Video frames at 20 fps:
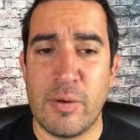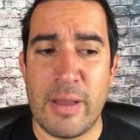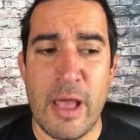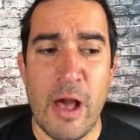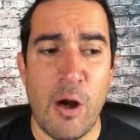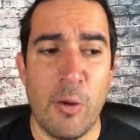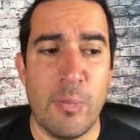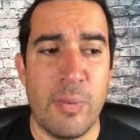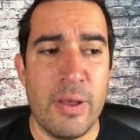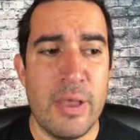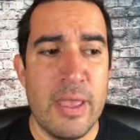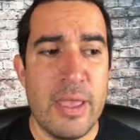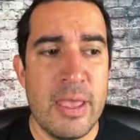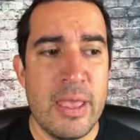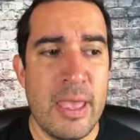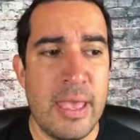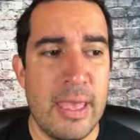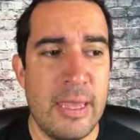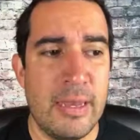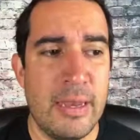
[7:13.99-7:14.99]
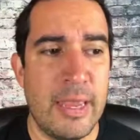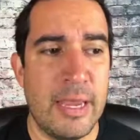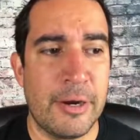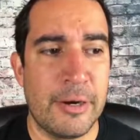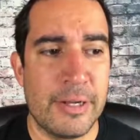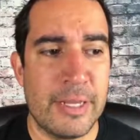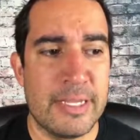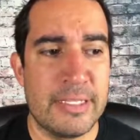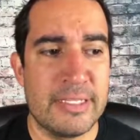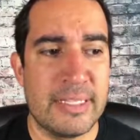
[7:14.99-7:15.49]
help in
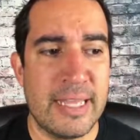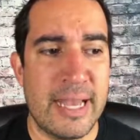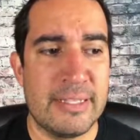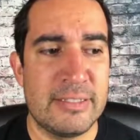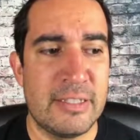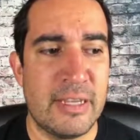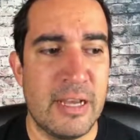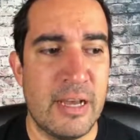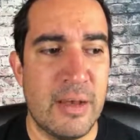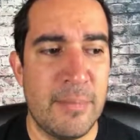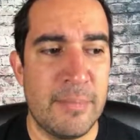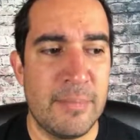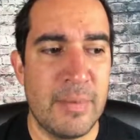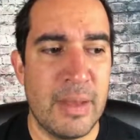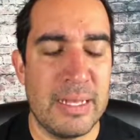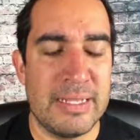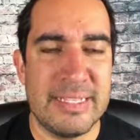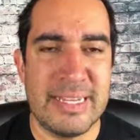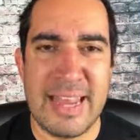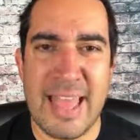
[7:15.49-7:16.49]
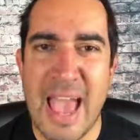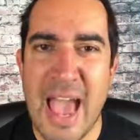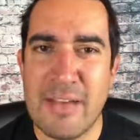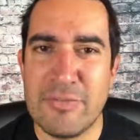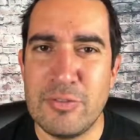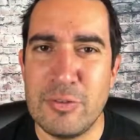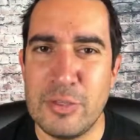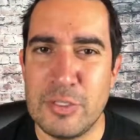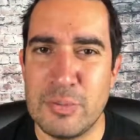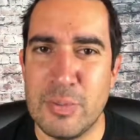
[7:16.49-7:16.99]
areas that I didn't
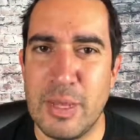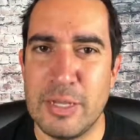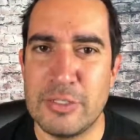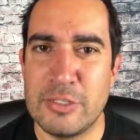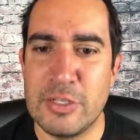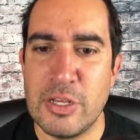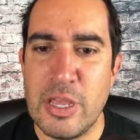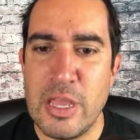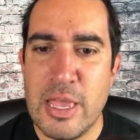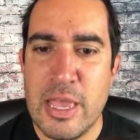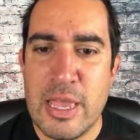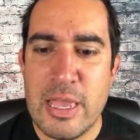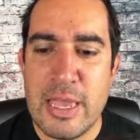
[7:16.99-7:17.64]
have to as much.